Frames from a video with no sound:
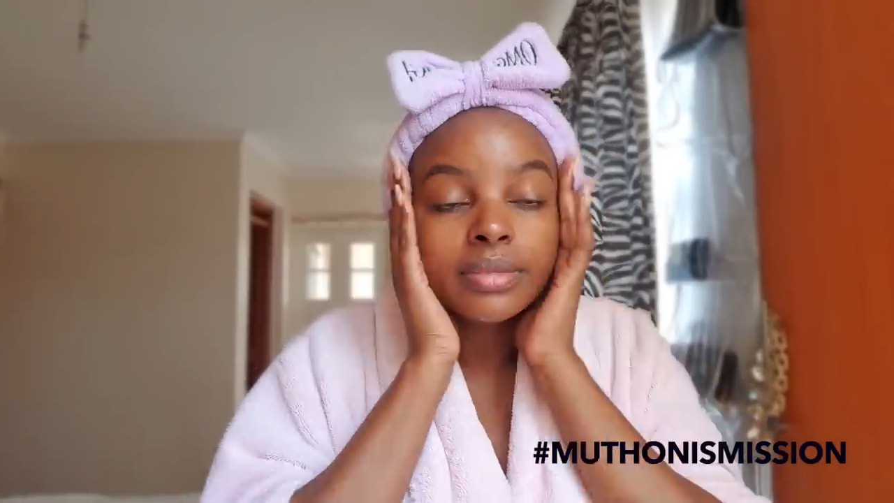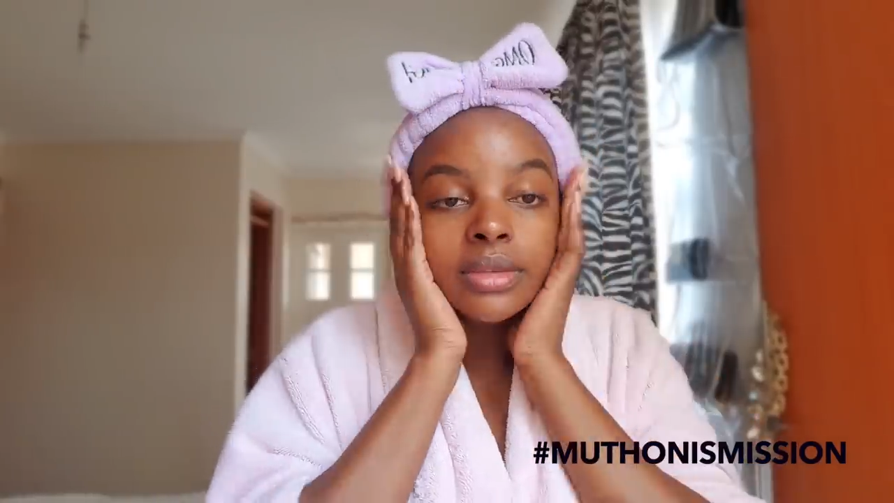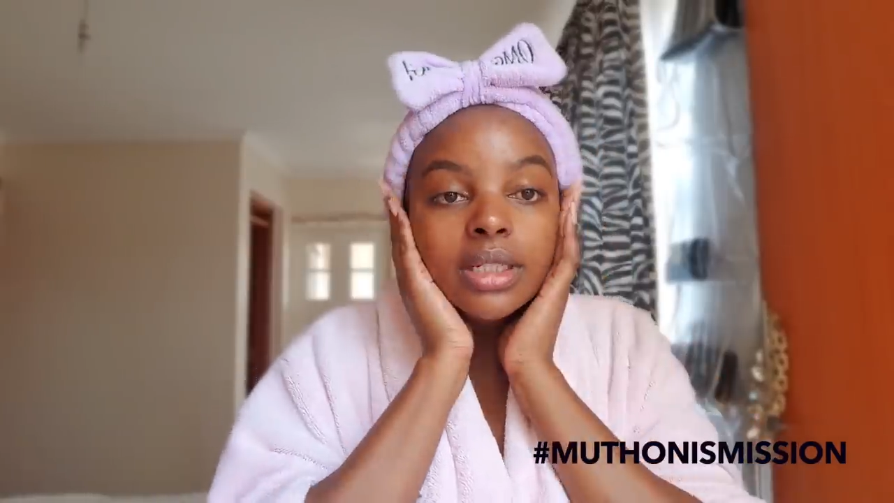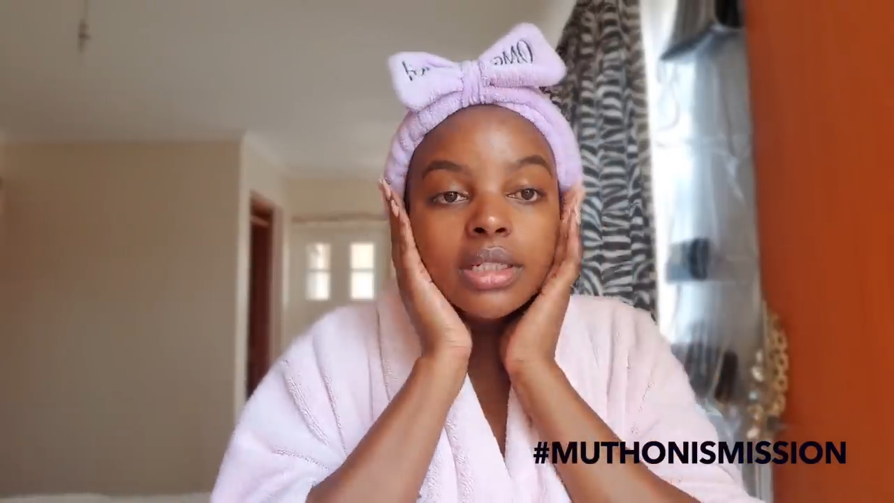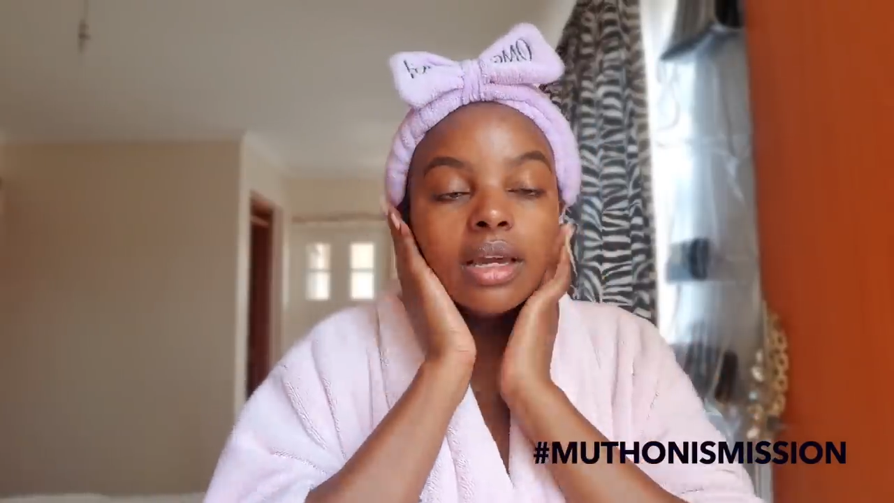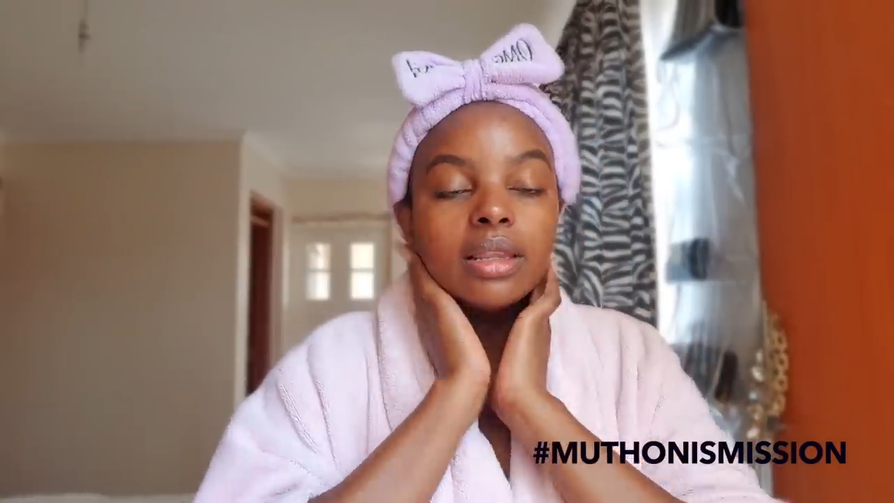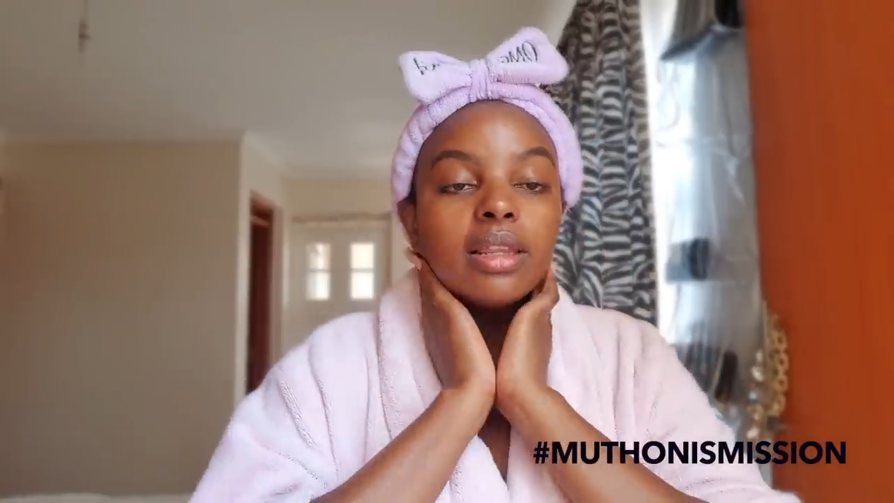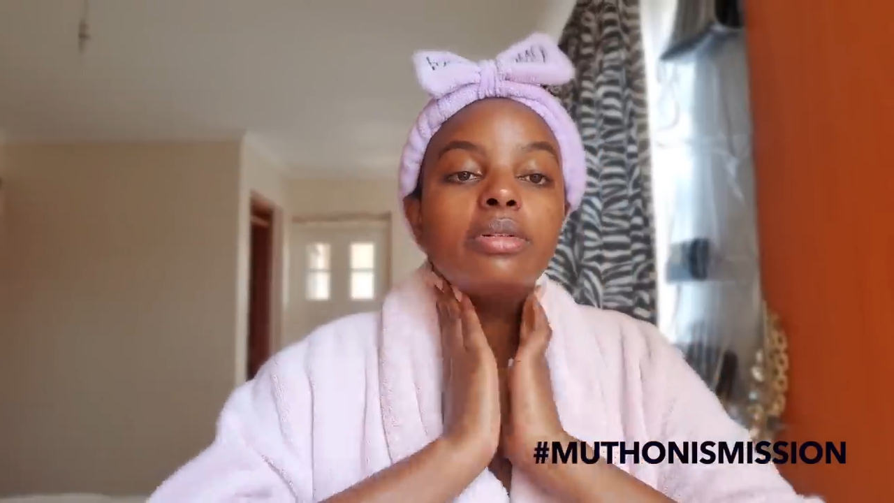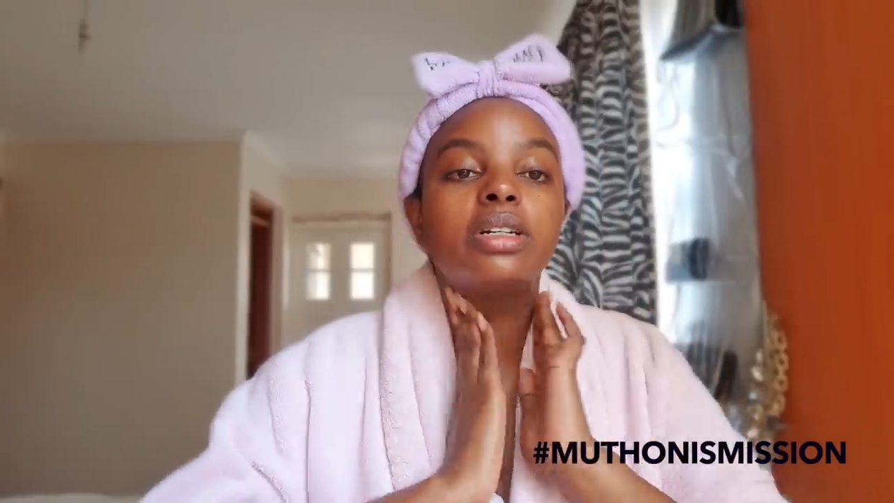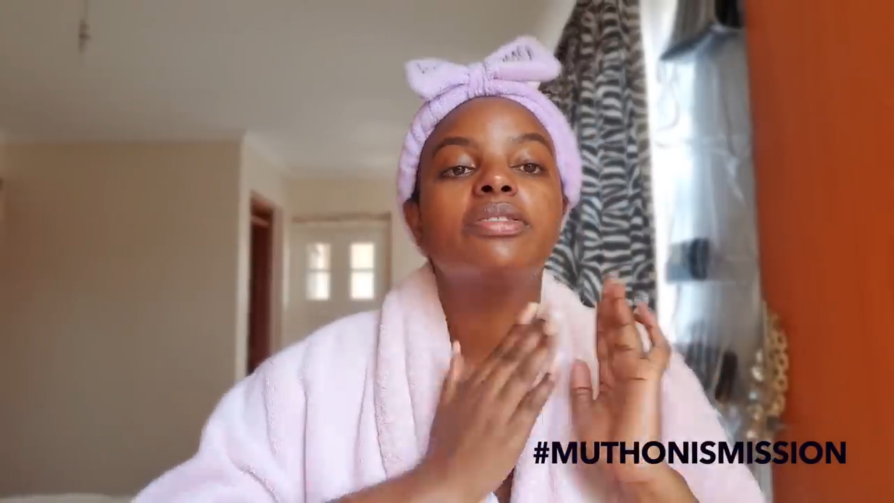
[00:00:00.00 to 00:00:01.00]
yeah and
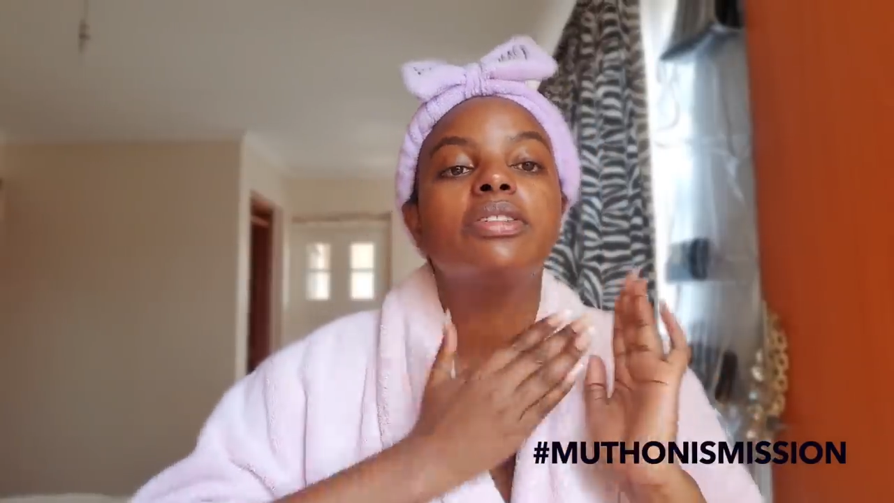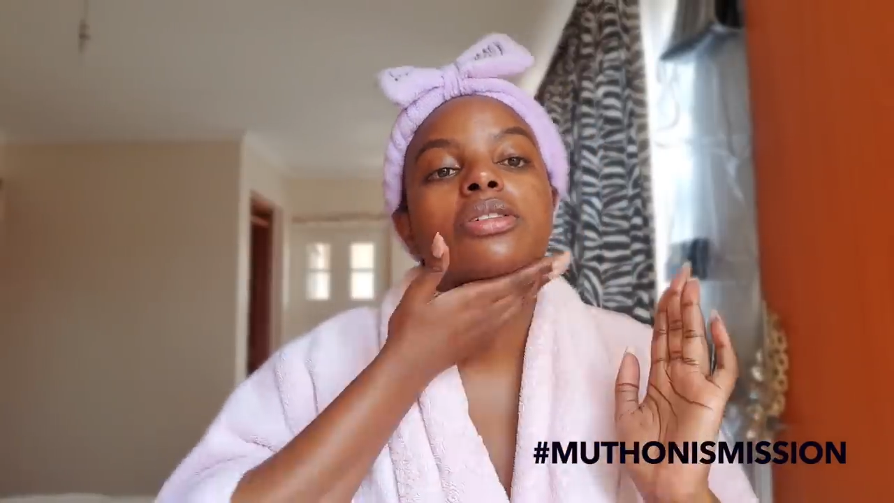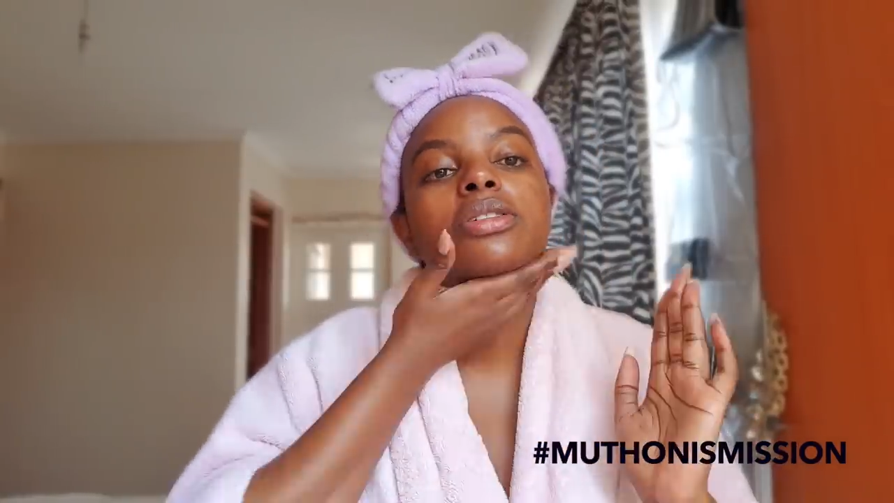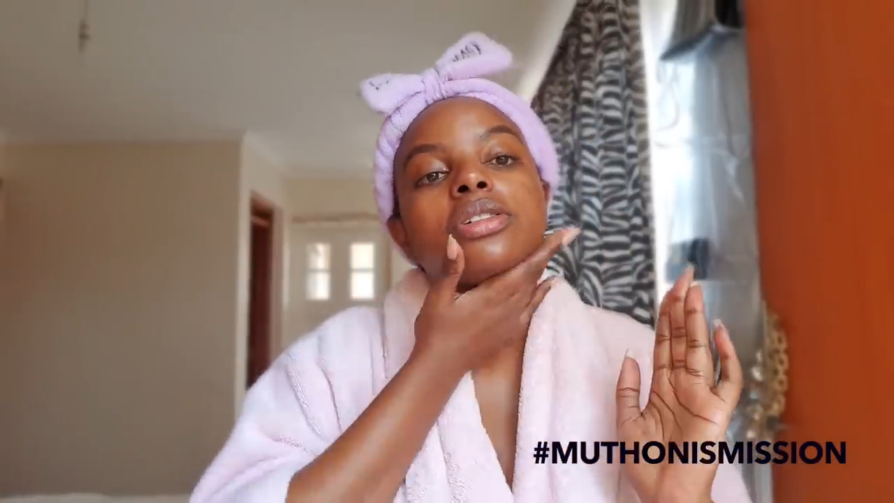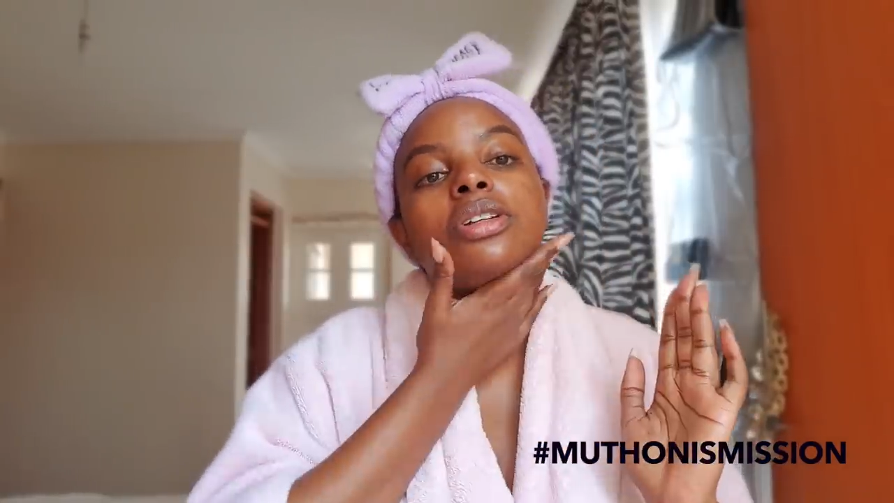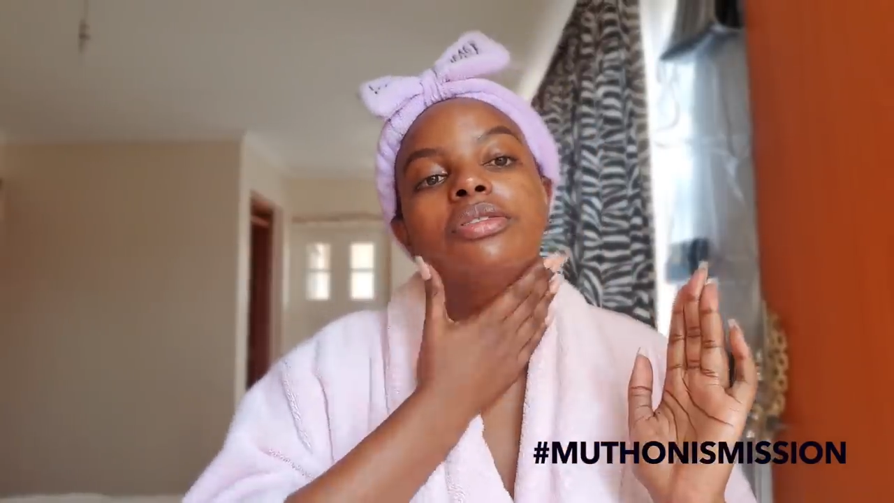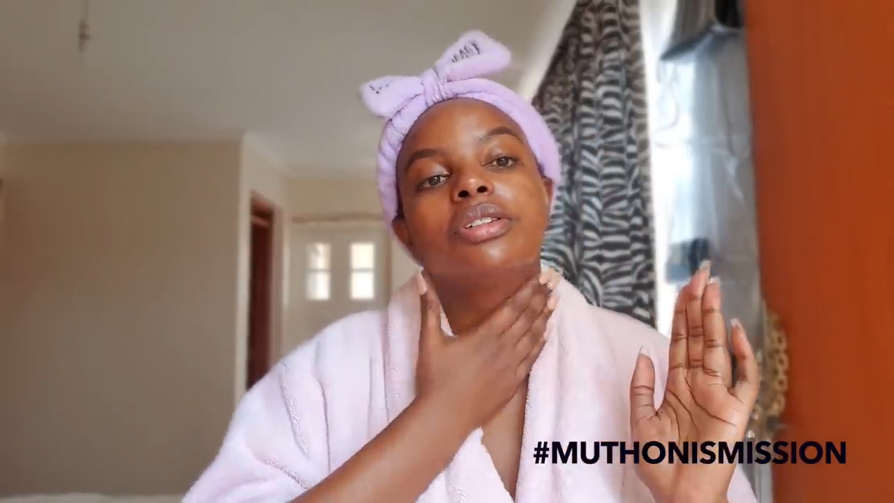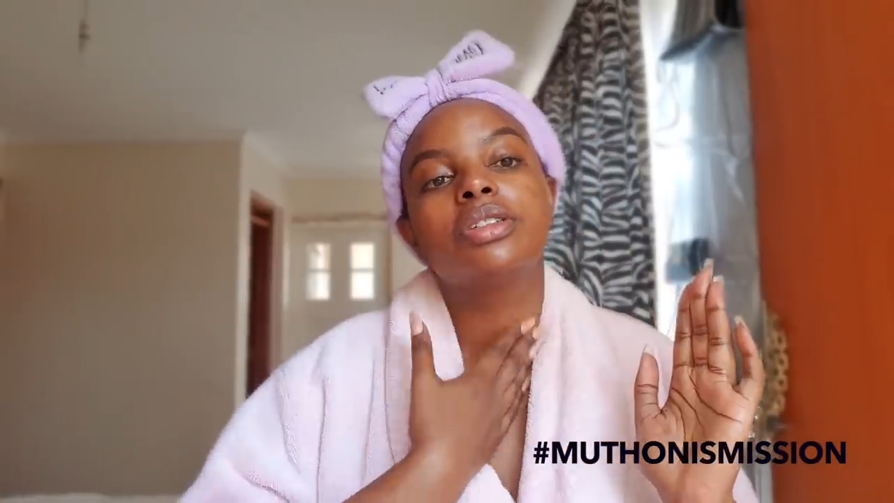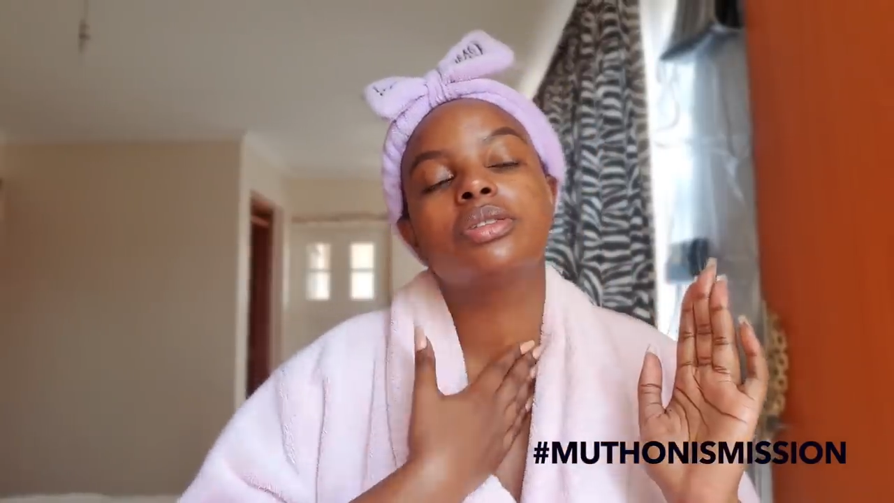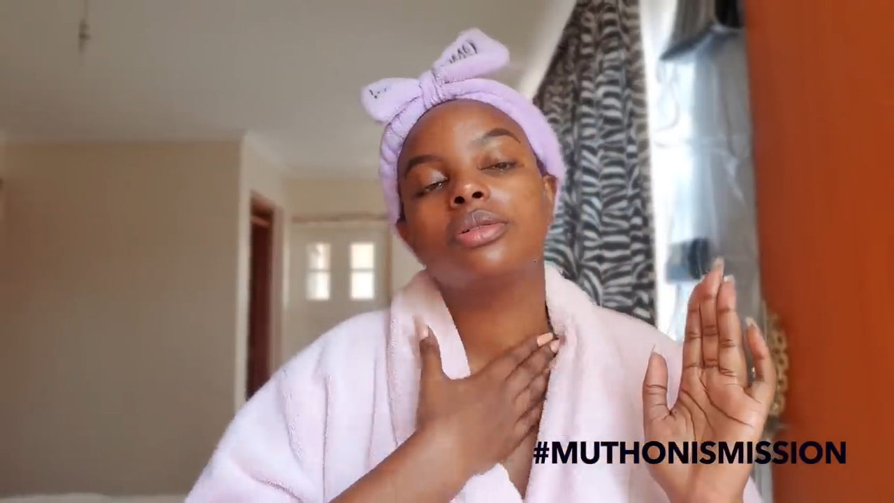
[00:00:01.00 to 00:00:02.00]
then whatever you do to your
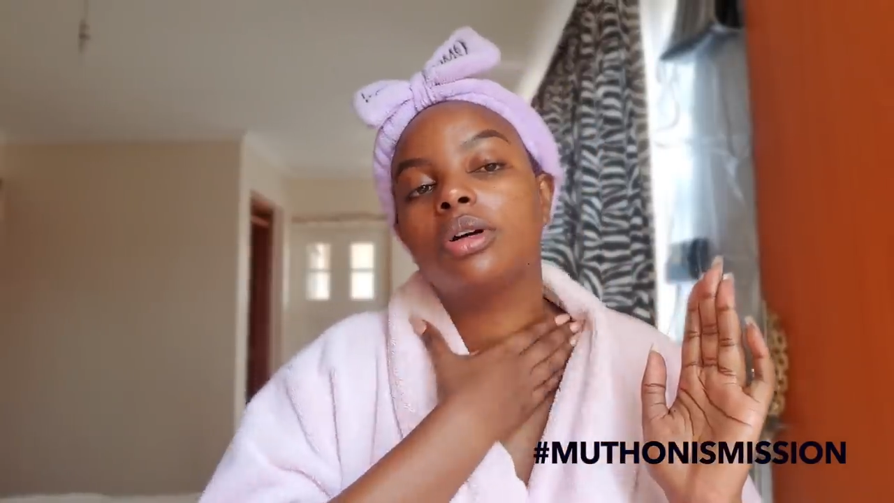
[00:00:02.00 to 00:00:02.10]
face you